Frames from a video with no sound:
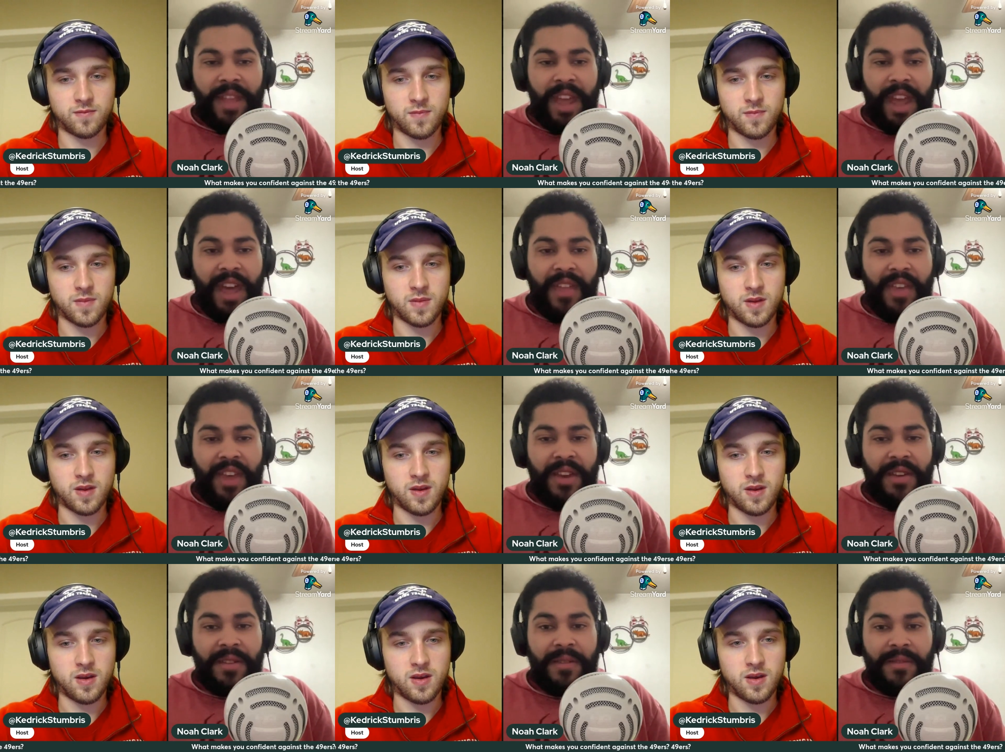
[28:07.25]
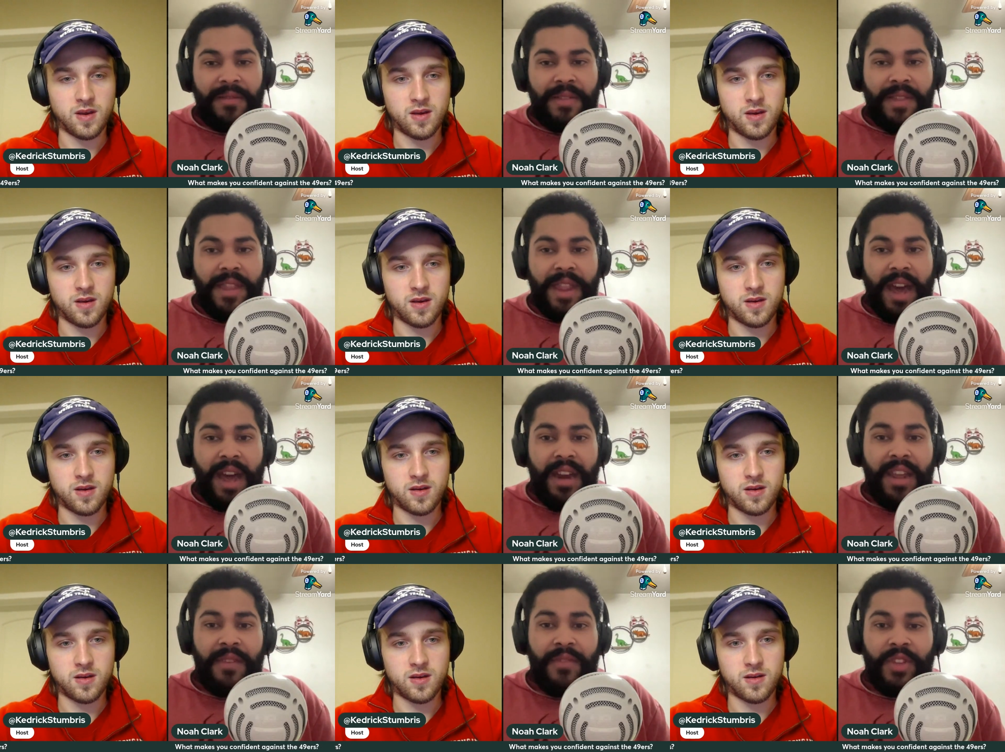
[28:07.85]
Speaker 1: And then
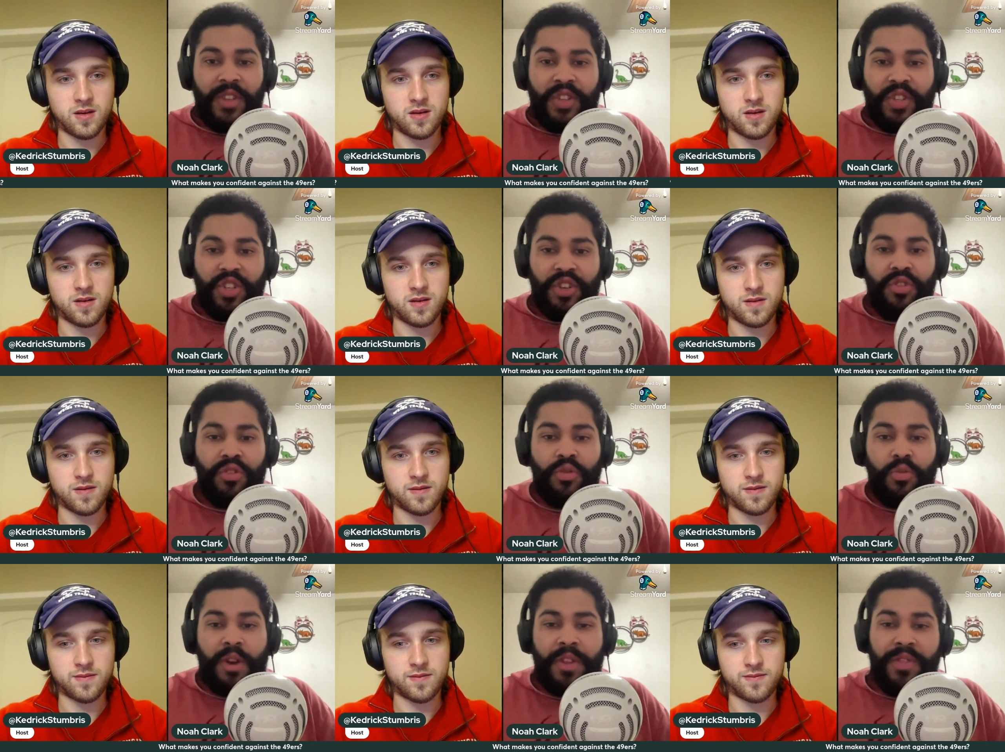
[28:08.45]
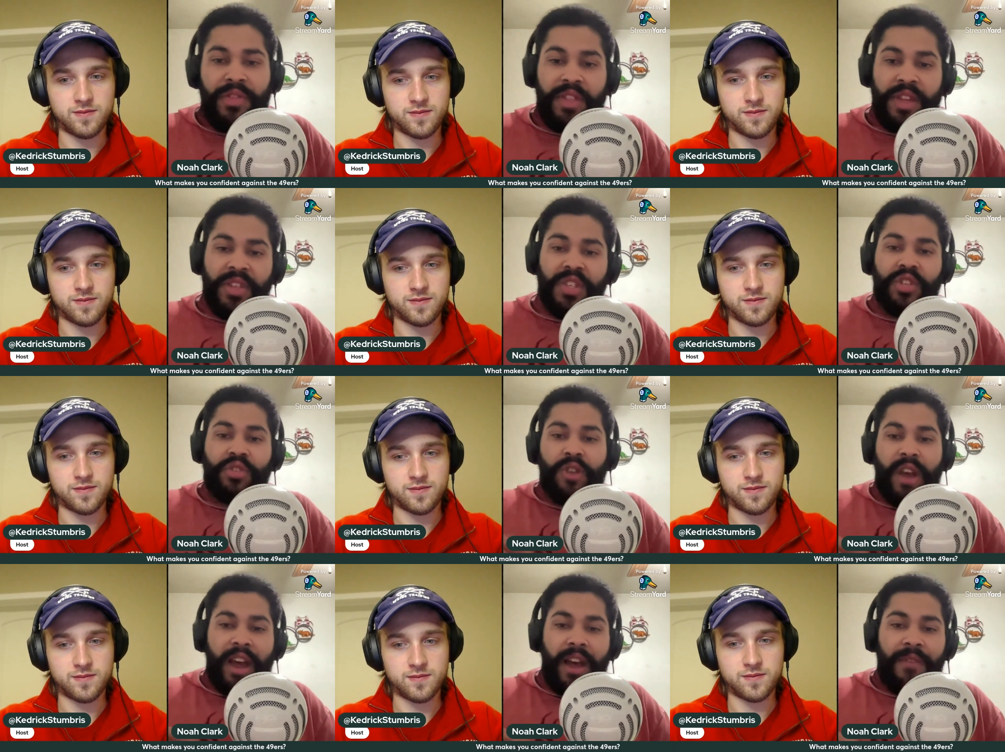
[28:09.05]
not even two with this
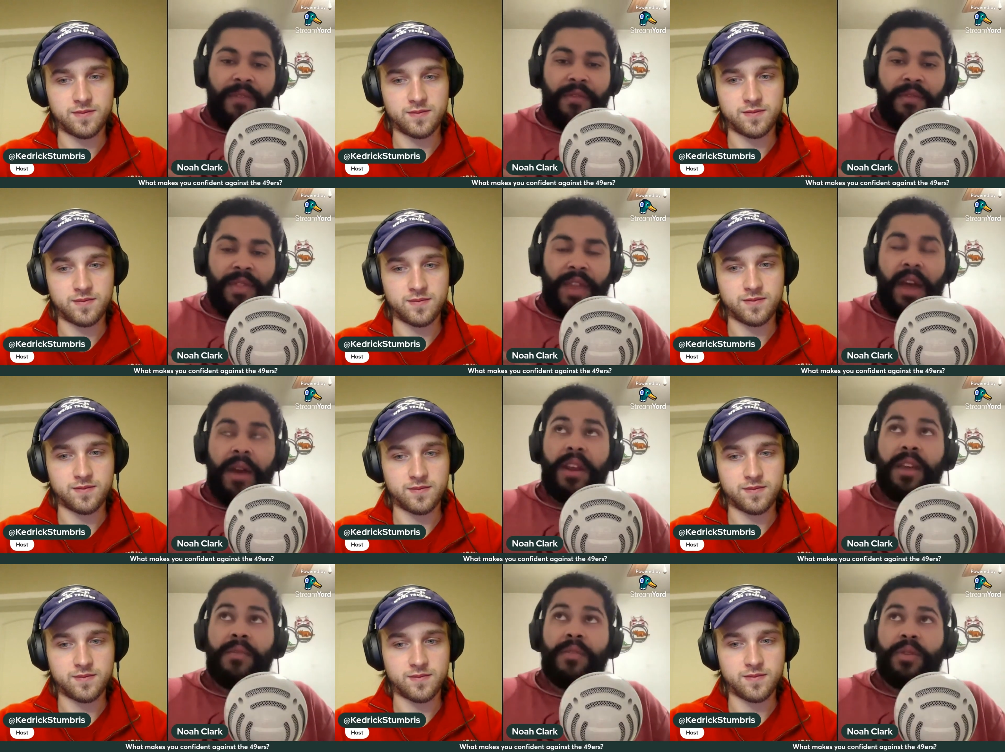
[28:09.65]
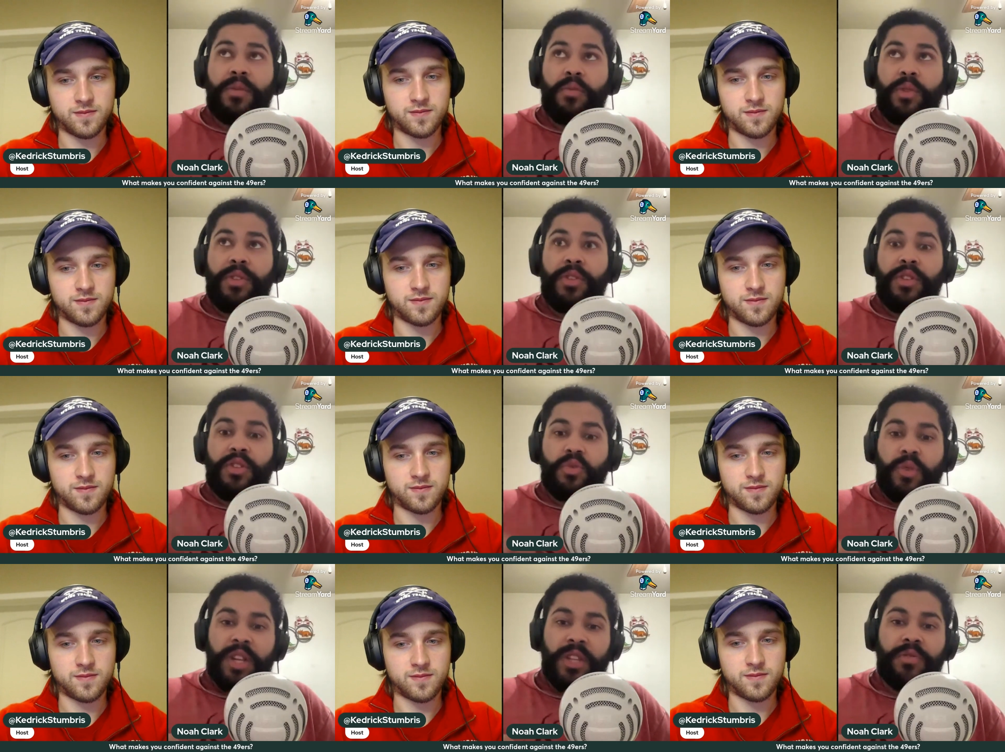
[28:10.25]
draft, not even with the
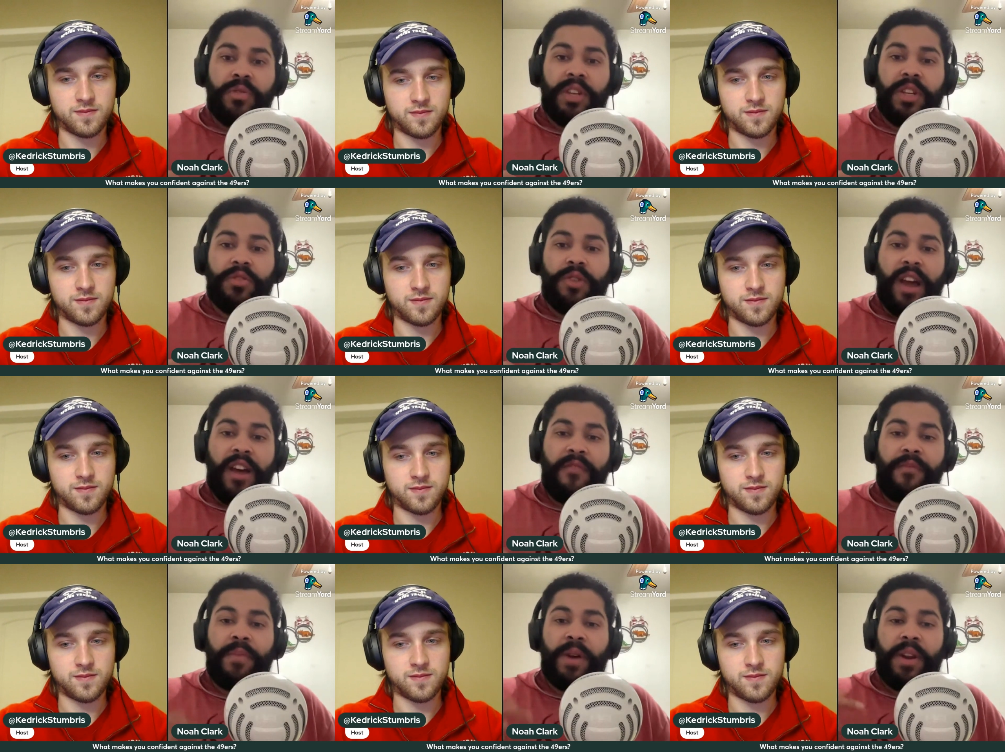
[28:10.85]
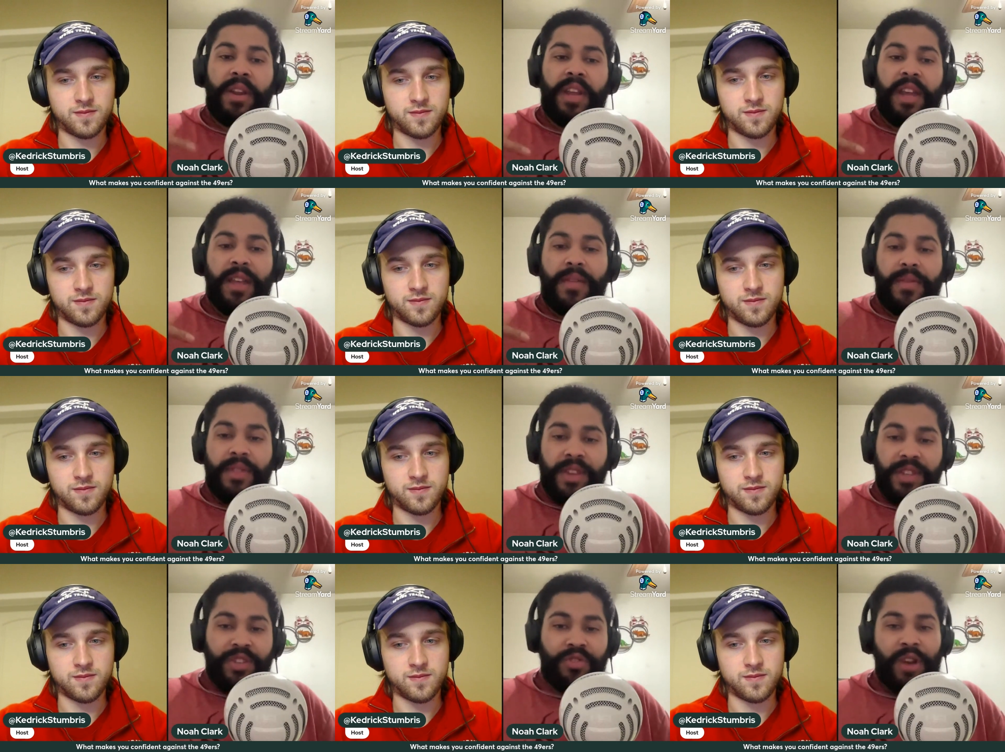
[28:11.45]
2020 draft, but
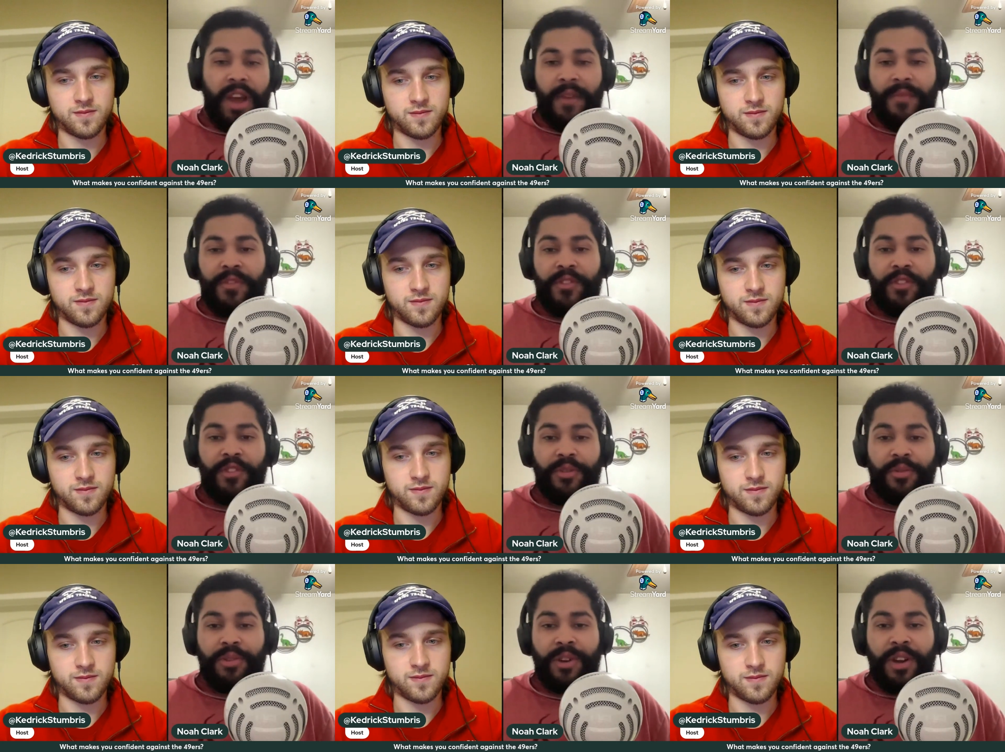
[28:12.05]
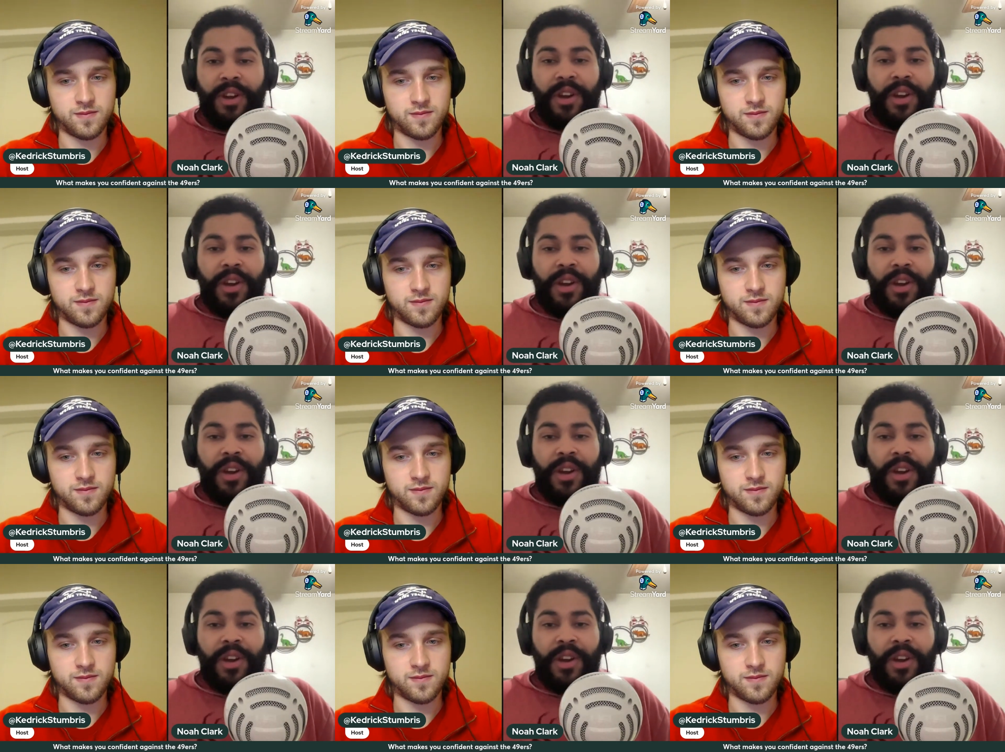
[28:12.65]
in this draft too.